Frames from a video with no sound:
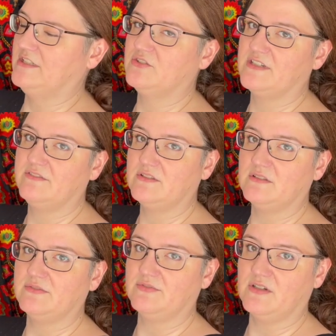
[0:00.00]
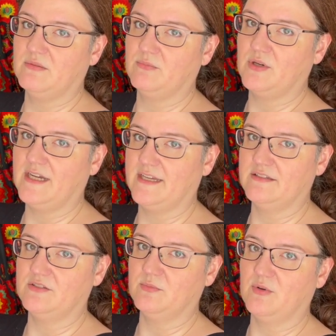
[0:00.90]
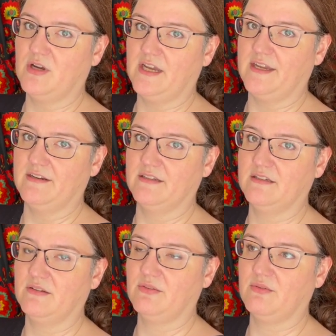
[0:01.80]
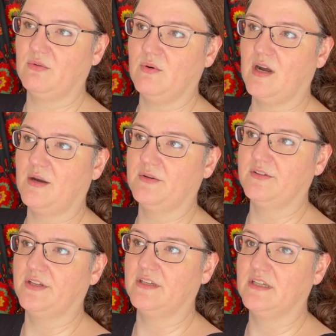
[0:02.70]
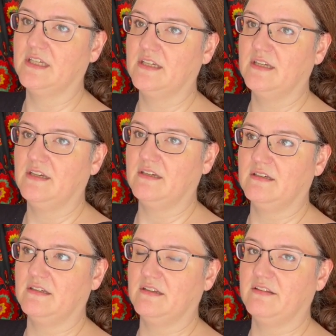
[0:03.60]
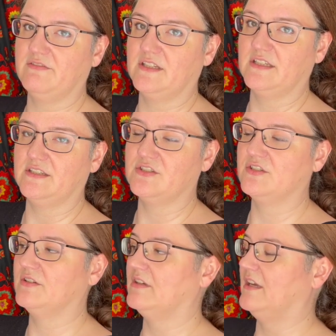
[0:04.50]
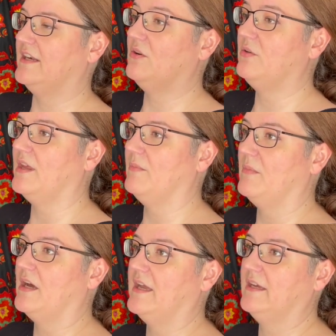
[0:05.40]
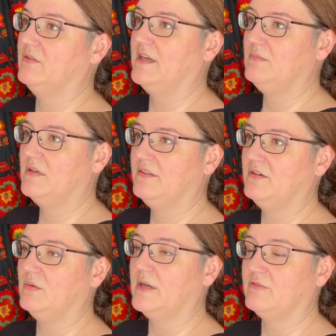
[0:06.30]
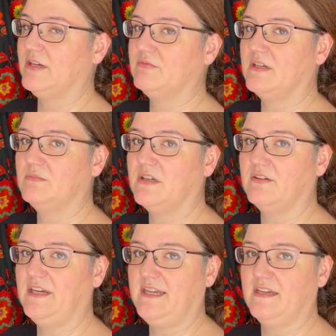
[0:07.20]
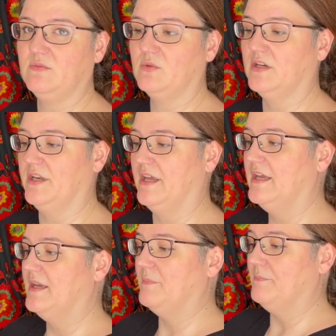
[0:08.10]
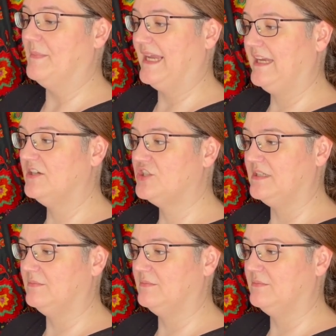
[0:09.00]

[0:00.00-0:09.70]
travel from bride to bride throughout the village. I know that my grandmother or my great-grandmother had one made. She